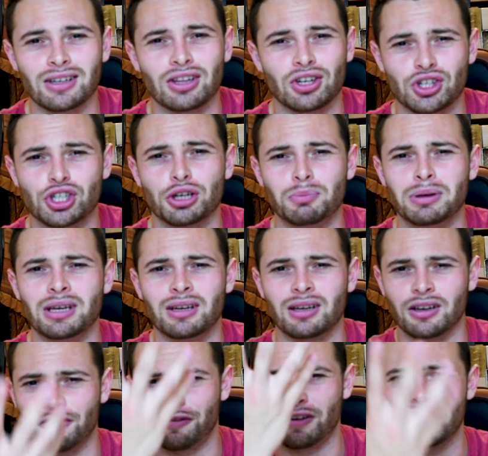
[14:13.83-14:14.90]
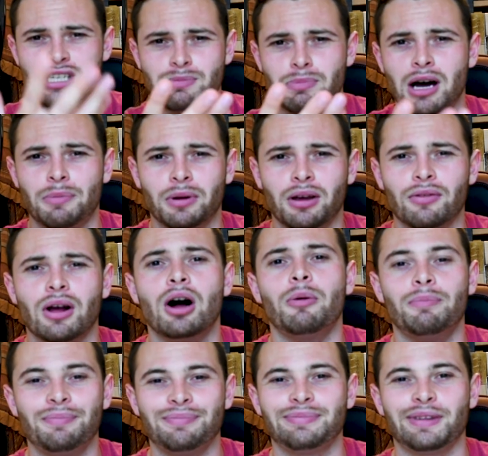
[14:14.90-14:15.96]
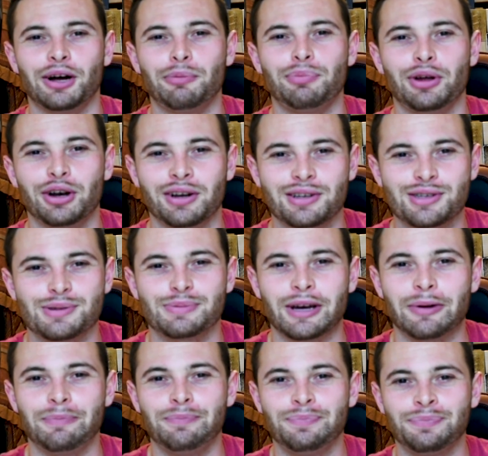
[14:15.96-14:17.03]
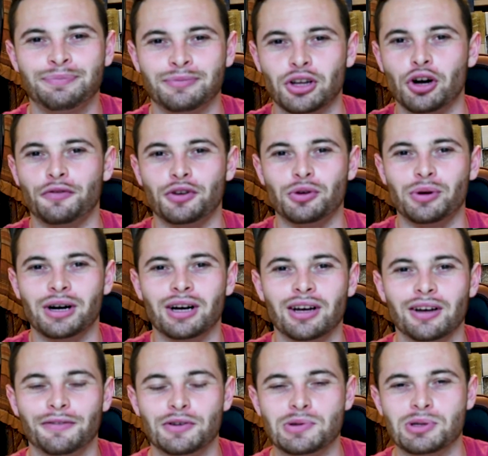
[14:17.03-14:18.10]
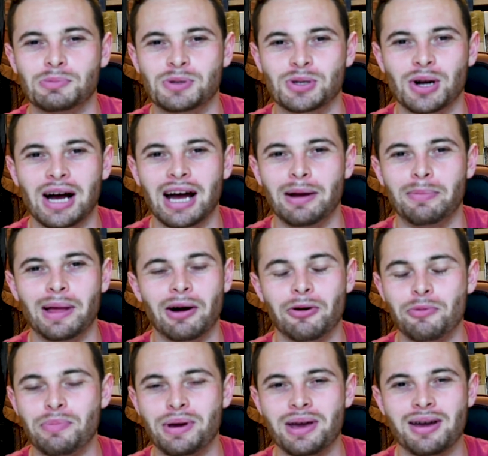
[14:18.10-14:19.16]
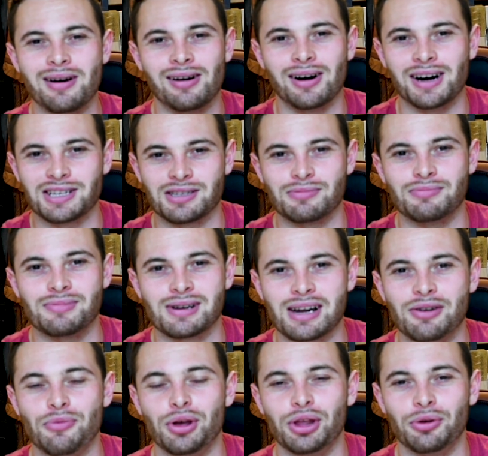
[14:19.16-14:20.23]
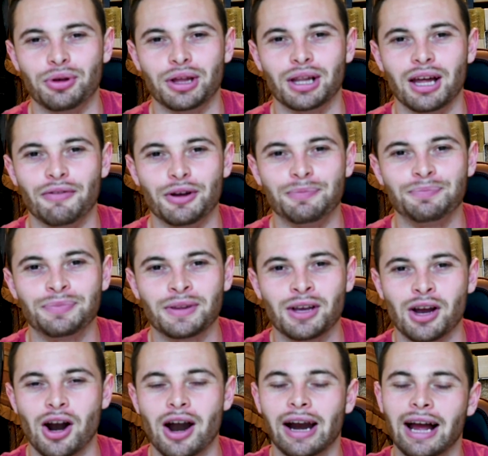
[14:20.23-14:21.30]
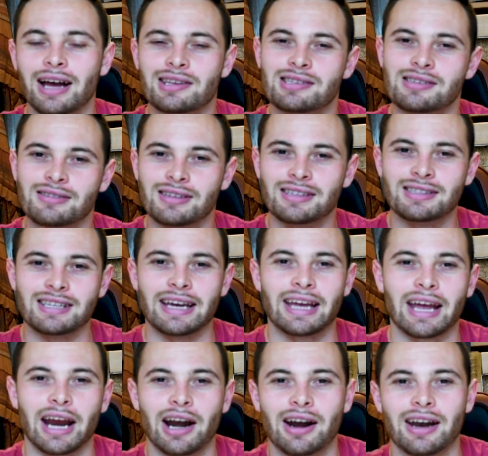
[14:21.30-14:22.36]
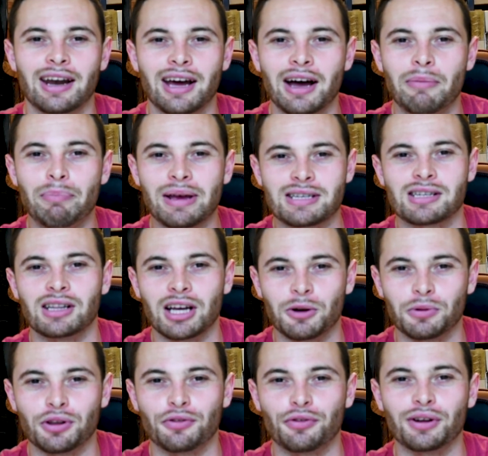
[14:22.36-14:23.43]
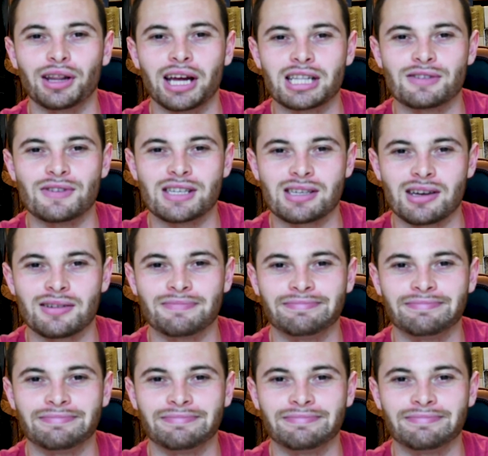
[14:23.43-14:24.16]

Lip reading: There should be a face popping up. Oh, there it is. Yeah. Now, if you subscribe, that would be awesome, and I'd really, really love it. All right, guys, take care, and best of luck with your freelance visa.